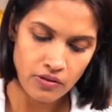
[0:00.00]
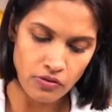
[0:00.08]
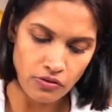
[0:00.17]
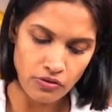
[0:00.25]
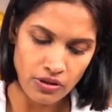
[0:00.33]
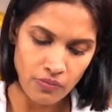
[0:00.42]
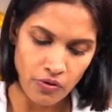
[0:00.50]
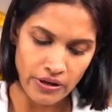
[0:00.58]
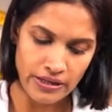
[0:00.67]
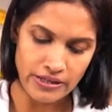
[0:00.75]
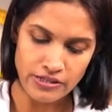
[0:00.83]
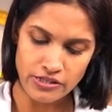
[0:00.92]
onto the
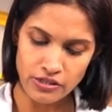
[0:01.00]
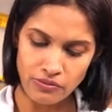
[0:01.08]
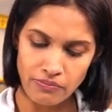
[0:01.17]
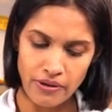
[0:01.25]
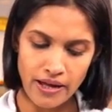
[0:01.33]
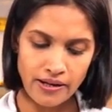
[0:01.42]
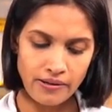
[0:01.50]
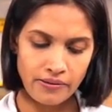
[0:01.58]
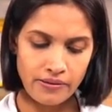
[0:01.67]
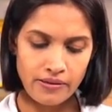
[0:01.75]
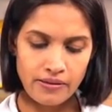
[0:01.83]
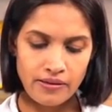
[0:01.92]
boiling tube and
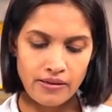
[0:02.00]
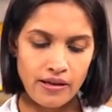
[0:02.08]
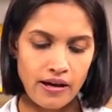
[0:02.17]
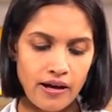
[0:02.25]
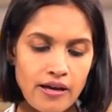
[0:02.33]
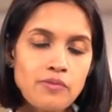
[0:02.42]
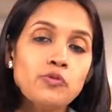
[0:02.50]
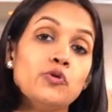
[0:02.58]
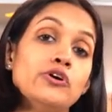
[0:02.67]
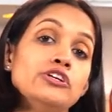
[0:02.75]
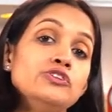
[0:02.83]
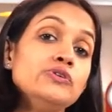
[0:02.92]
I'm
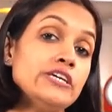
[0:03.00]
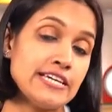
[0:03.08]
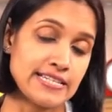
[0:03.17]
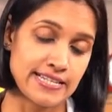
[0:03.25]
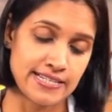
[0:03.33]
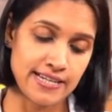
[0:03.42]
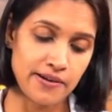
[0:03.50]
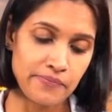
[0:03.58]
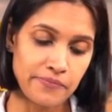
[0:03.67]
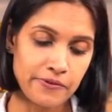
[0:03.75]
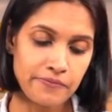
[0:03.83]
going to heat it up.